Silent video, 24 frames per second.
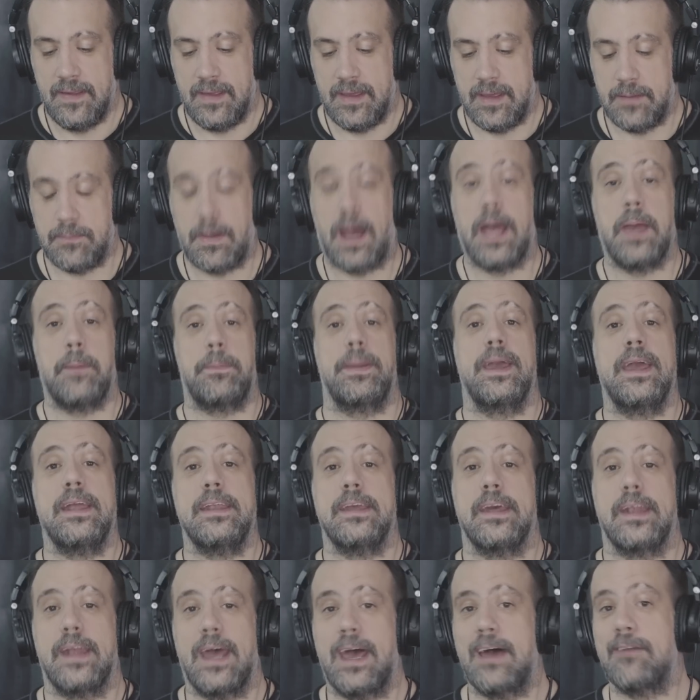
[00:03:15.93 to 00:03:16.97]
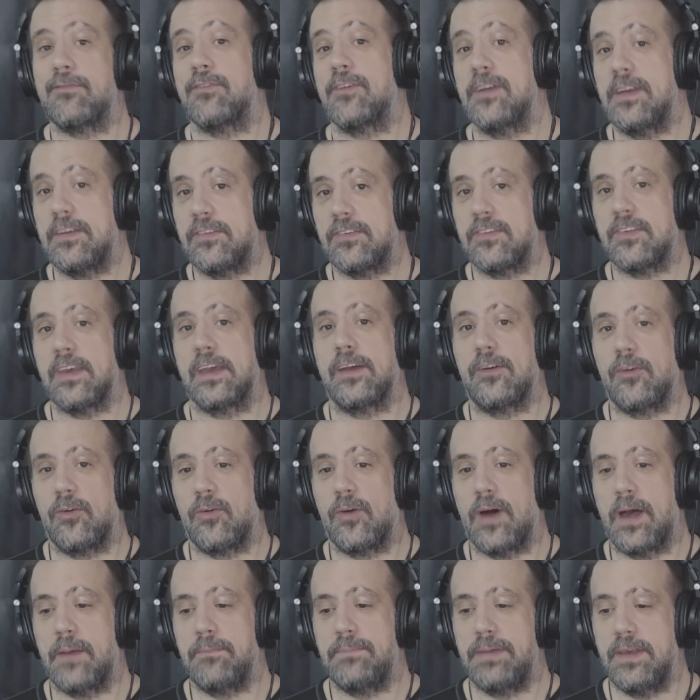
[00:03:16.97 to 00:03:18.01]
in my opinion, every single
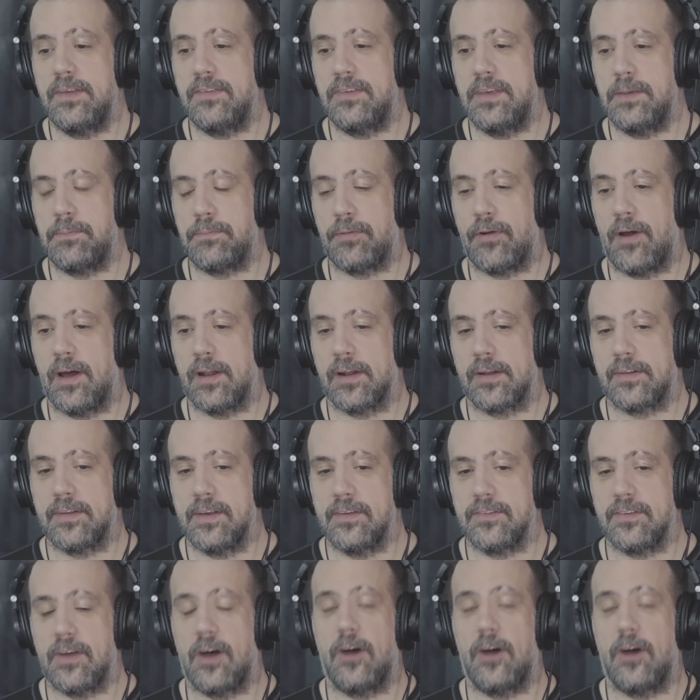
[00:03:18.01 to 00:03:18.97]
MPC product has